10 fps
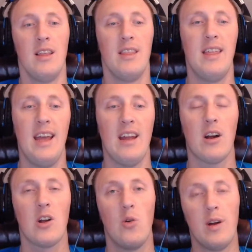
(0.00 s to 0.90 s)
they are
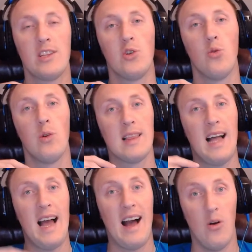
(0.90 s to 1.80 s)
going to
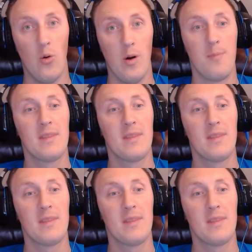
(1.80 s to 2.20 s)
allow